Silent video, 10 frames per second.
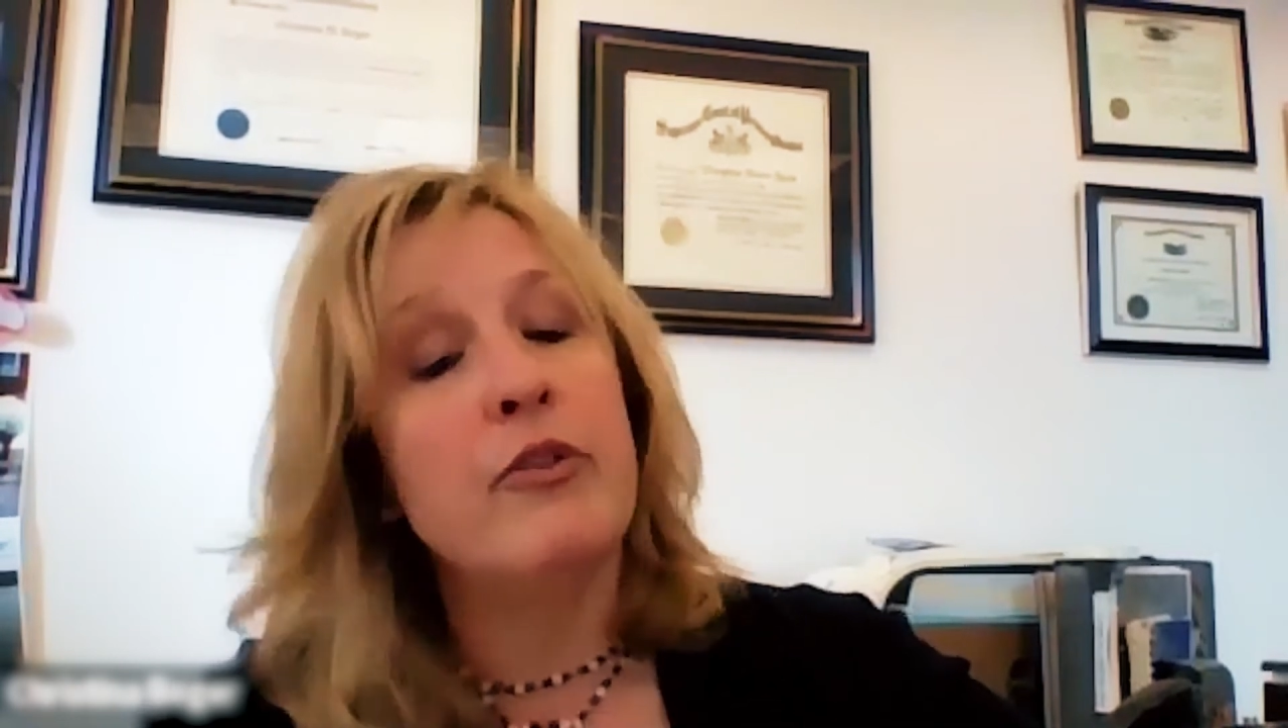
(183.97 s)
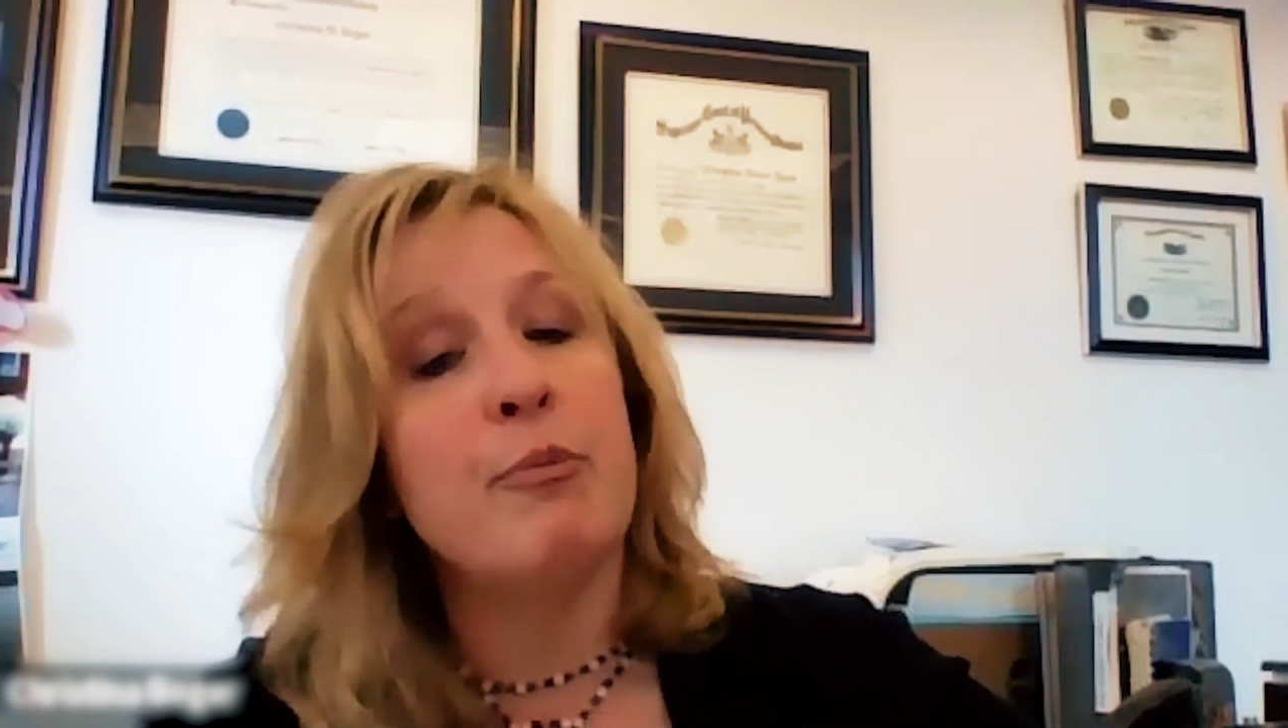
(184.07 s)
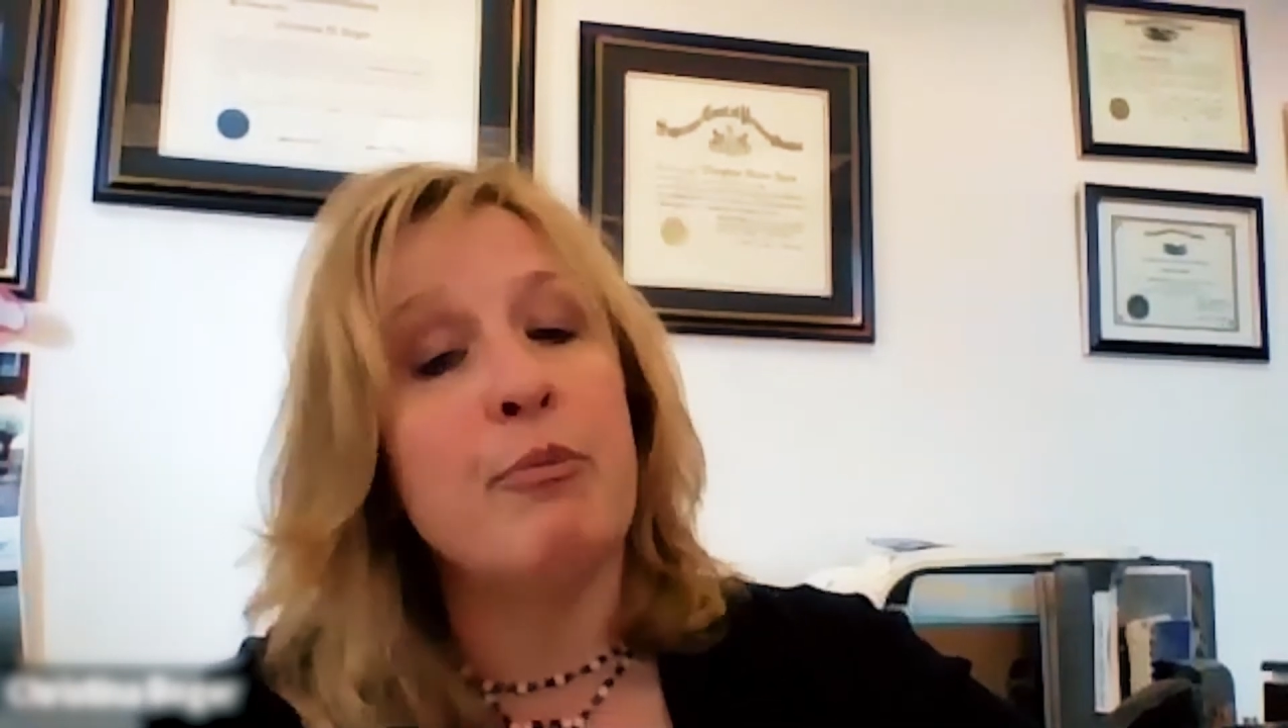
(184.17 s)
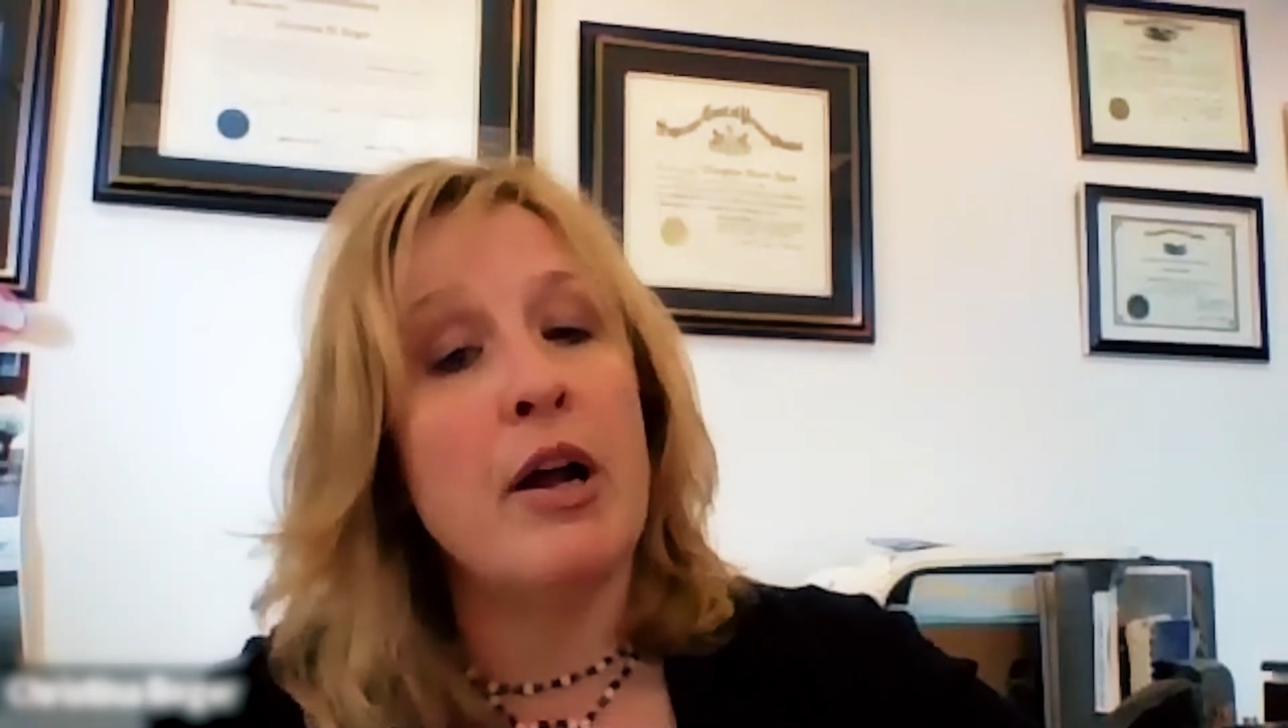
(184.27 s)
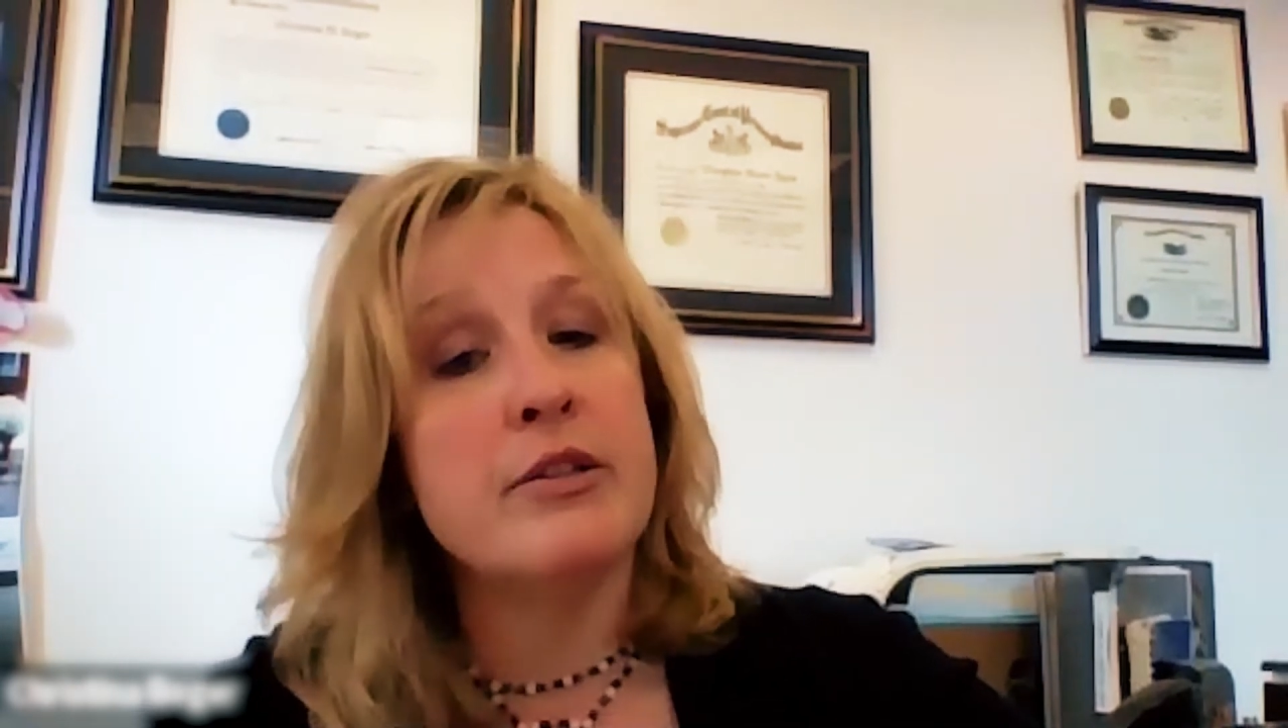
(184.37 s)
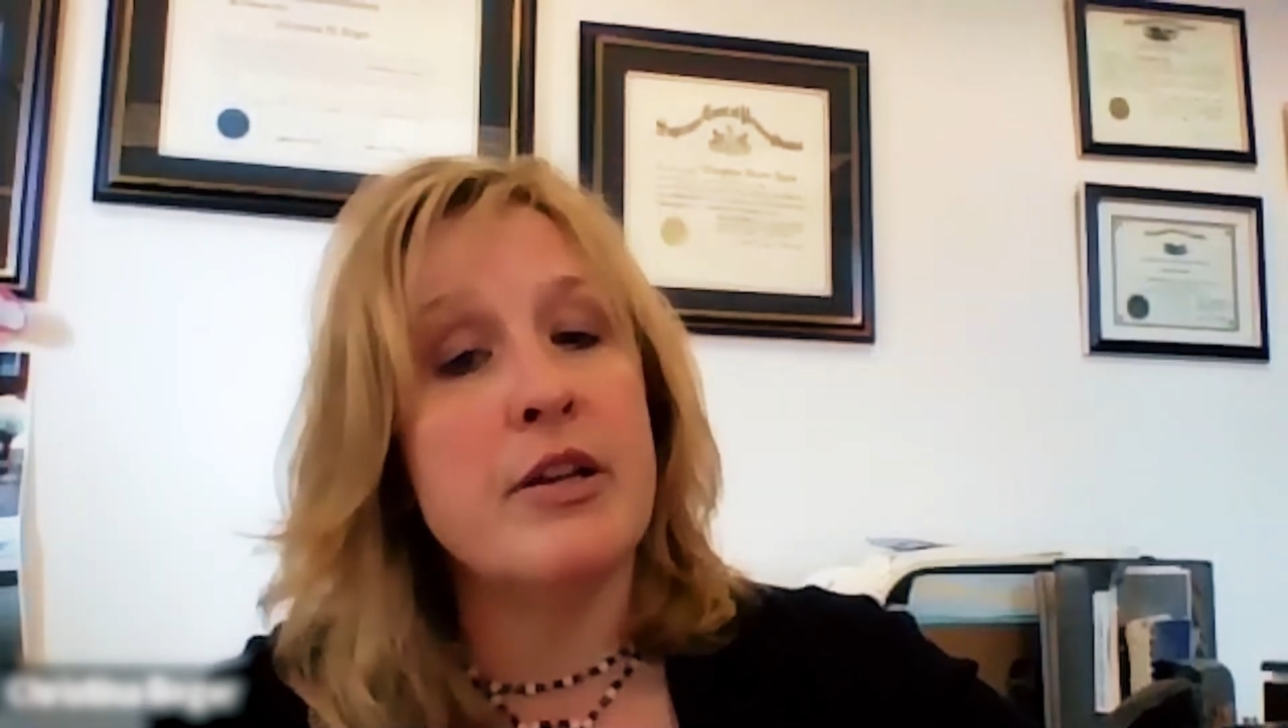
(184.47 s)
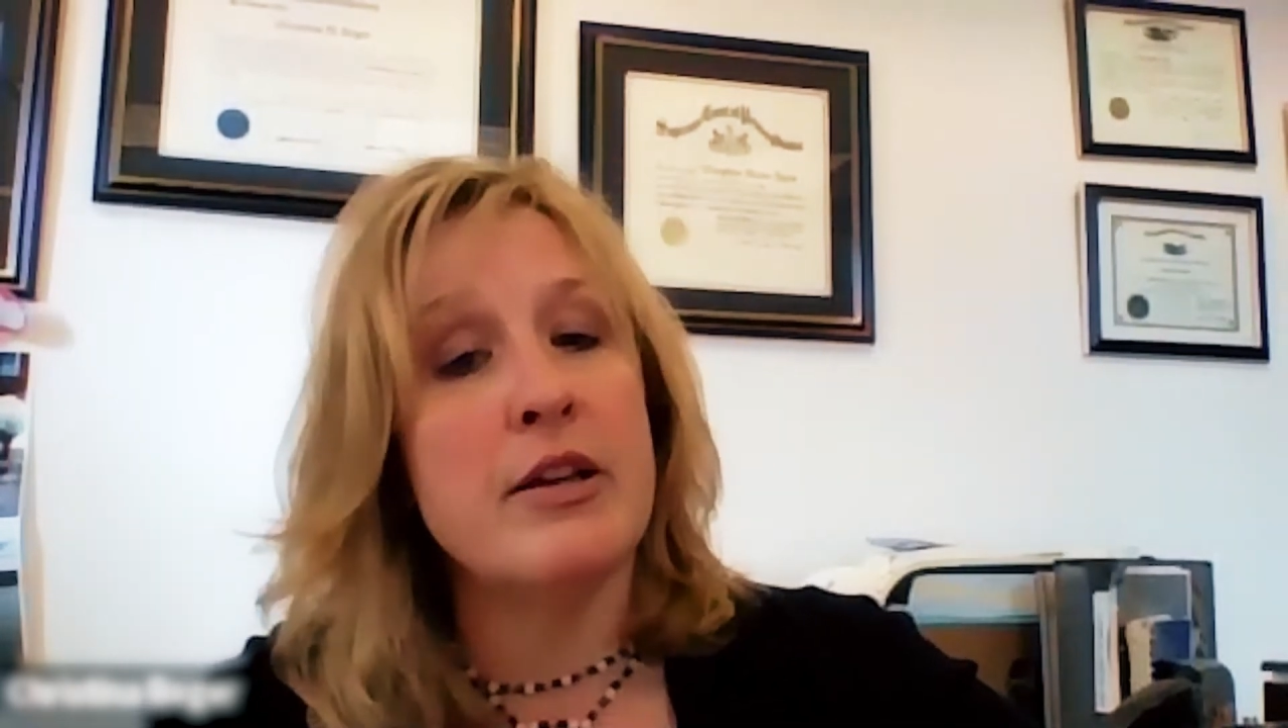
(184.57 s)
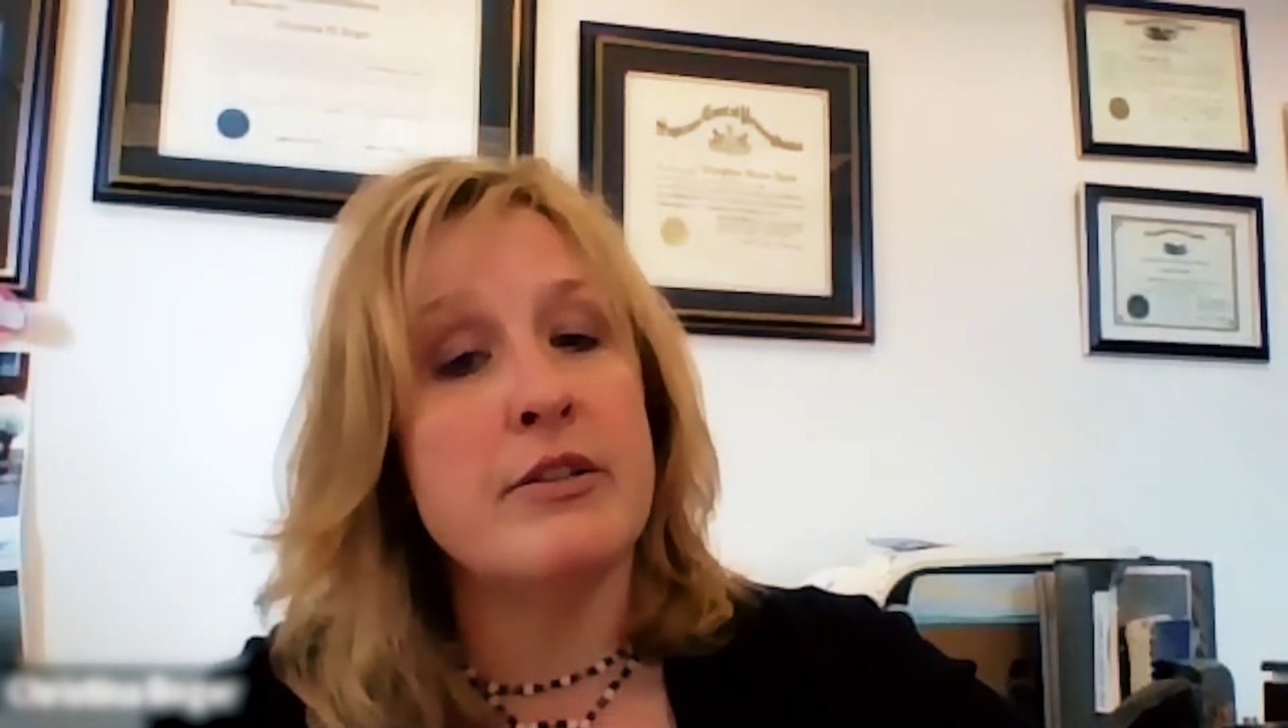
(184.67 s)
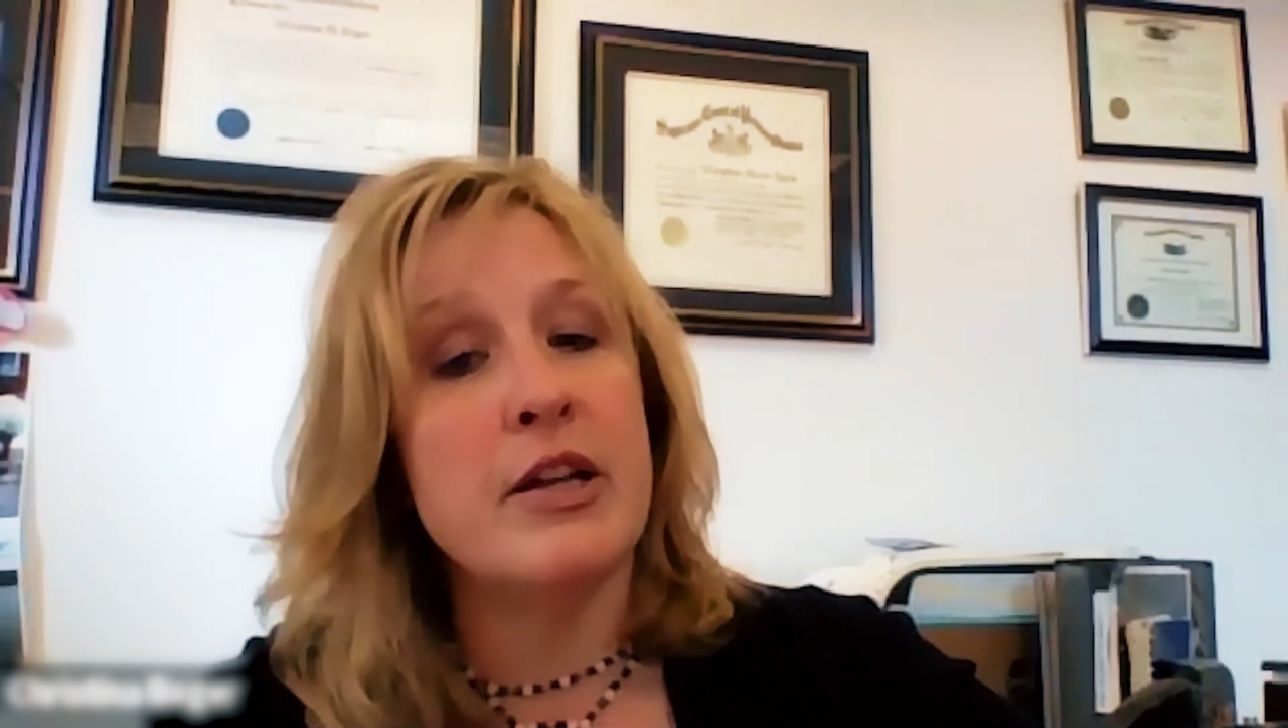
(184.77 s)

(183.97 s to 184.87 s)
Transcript: the process